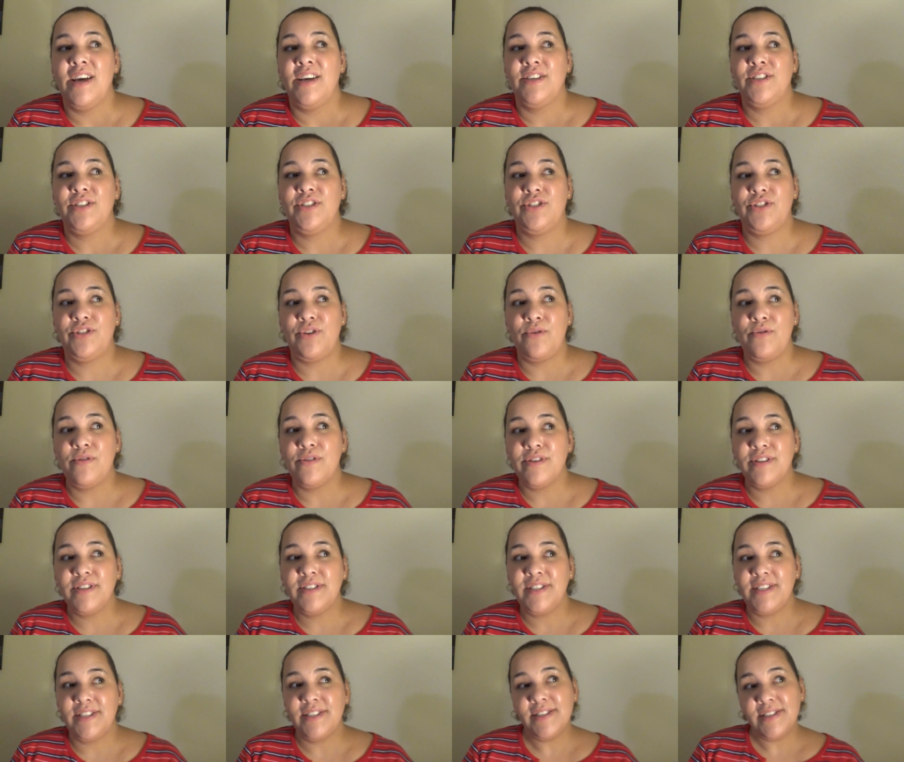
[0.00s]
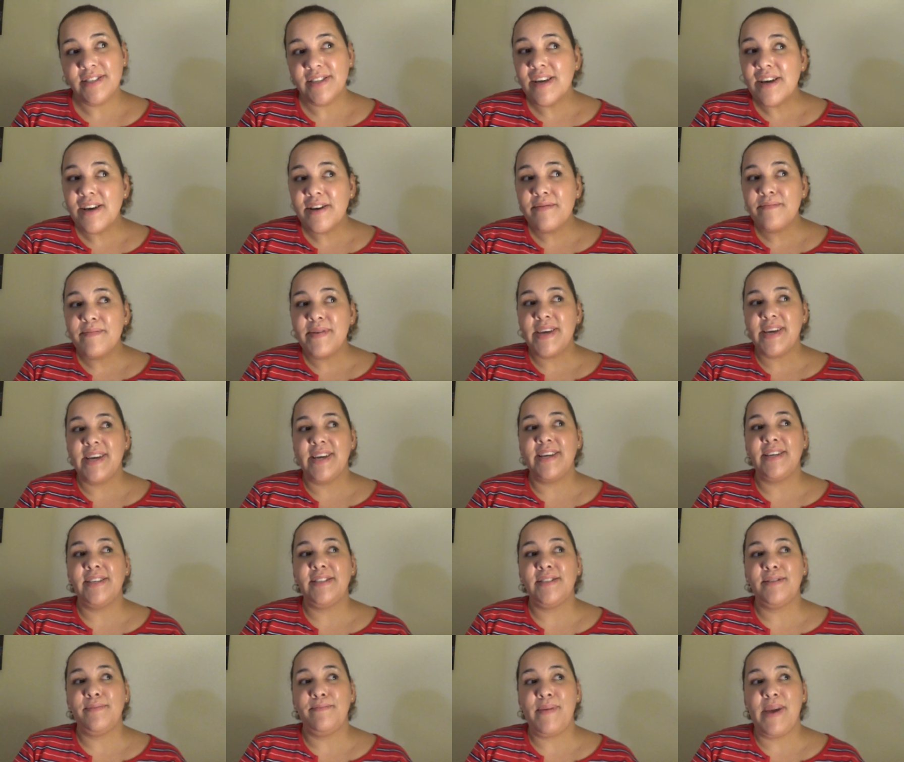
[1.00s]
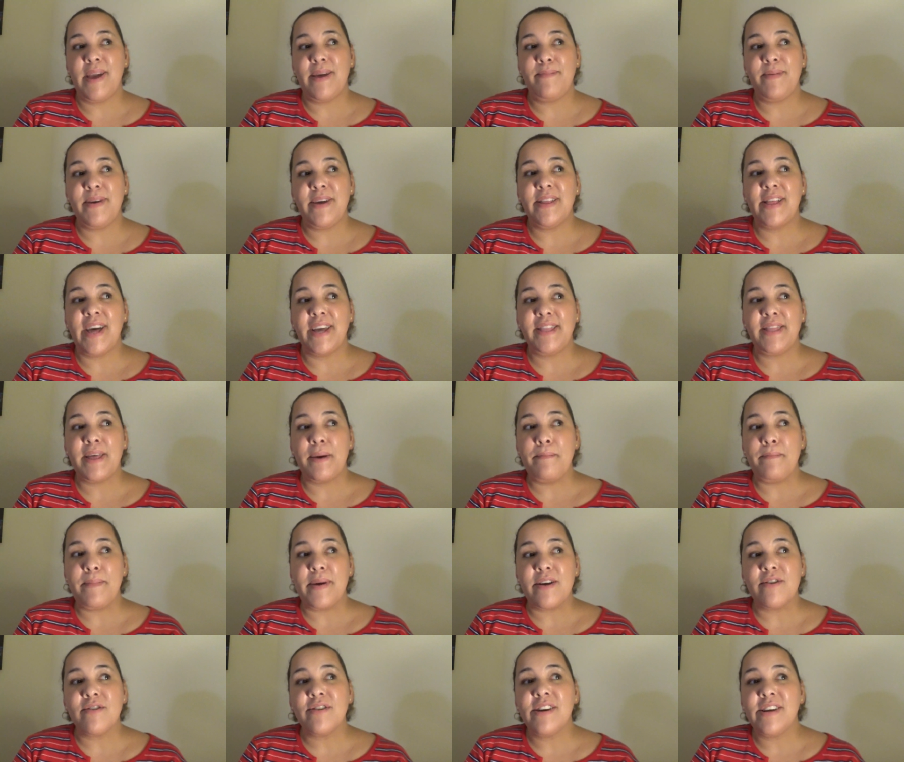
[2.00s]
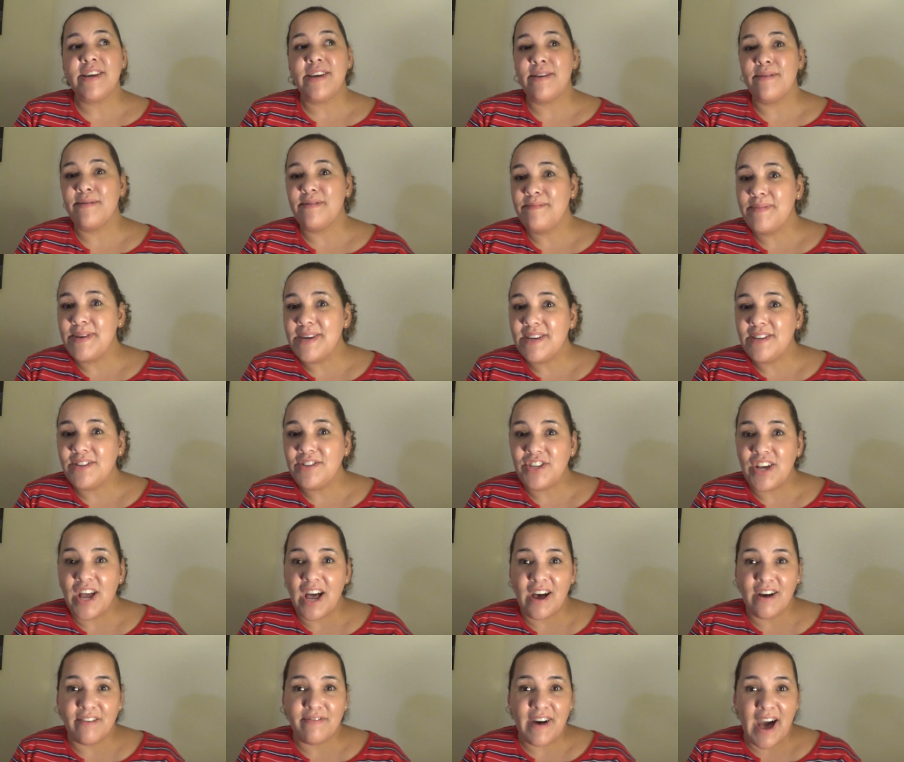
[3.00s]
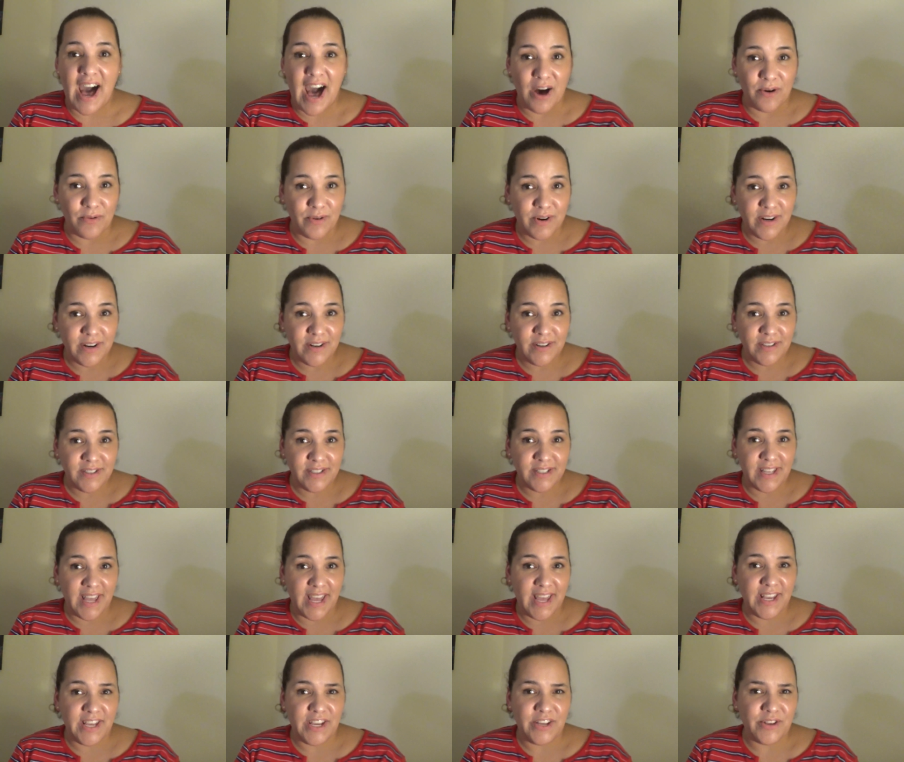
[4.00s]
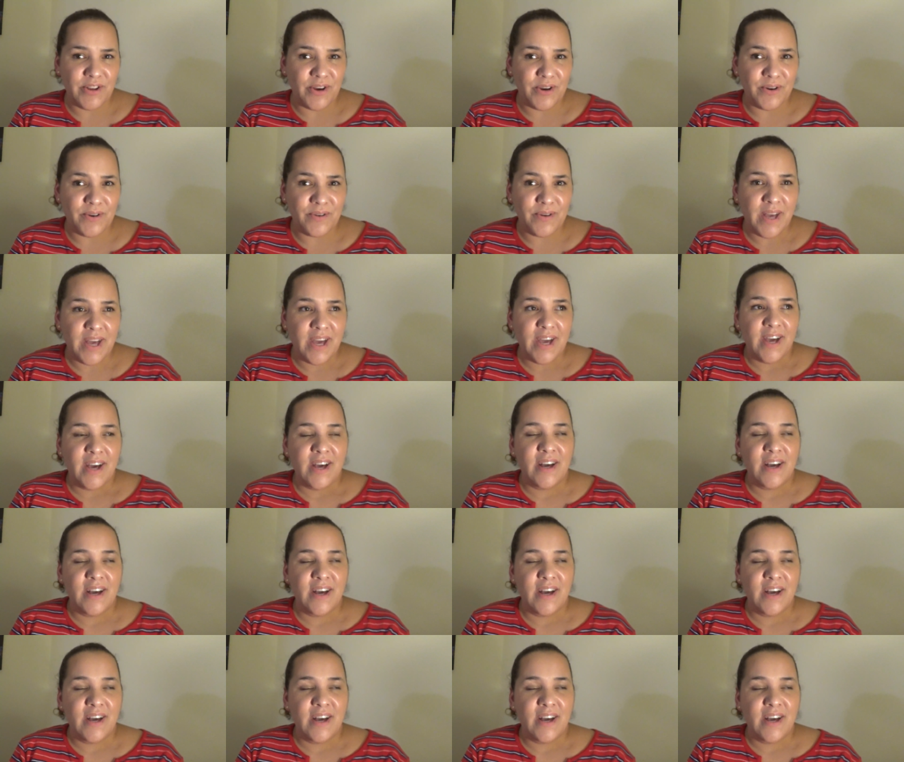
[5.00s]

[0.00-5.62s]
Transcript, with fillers: solar system is maybe like the mirror image of ours, like, you know,